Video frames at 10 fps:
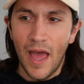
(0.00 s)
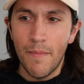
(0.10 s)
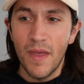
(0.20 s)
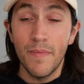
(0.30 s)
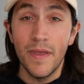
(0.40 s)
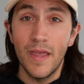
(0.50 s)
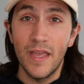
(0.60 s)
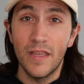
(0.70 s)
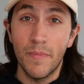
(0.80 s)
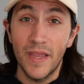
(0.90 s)
that
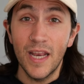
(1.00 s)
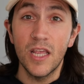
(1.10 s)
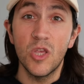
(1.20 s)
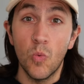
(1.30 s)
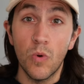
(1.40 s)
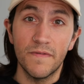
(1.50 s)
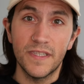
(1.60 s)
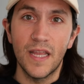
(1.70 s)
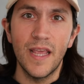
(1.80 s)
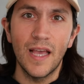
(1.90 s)
maybe in the beginning you would have
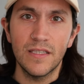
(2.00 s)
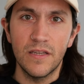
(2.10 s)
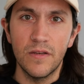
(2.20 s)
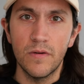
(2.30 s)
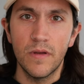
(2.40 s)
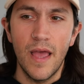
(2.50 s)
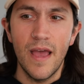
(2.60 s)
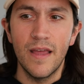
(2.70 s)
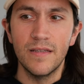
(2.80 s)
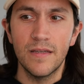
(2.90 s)
said yes to.
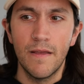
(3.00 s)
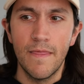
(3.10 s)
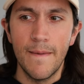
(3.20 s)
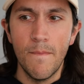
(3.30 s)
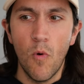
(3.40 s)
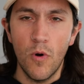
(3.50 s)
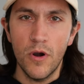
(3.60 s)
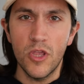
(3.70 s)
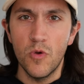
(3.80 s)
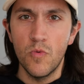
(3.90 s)
And the
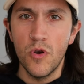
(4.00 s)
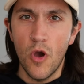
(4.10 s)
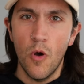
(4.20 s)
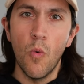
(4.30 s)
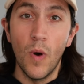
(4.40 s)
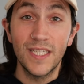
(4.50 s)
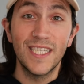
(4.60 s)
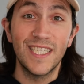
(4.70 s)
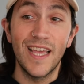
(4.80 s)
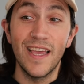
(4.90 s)
more you know what
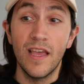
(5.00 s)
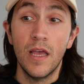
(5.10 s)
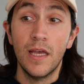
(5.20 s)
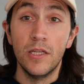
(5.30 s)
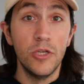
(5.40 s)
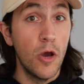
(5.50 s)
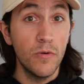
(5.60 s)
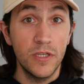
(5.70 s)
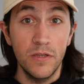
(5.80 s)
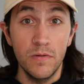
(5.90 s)
to say
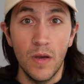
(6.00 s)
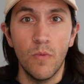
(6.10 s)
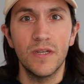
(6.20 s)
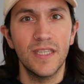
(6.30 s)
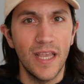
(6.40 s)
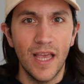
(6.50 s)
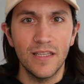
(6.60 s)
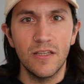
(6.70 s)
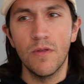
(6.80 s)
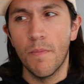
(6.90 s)
no to and what to say
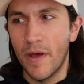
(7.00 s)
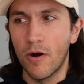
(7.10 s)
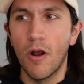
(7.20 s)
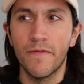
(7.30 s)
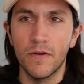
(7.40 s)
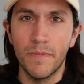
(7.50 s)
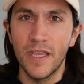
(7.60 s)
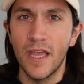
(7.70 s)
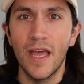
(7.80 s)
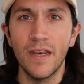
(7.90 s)
yes to, the better off you'll
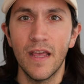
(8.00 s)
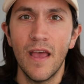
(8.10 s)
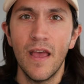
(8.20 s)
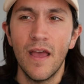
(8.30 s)
be. And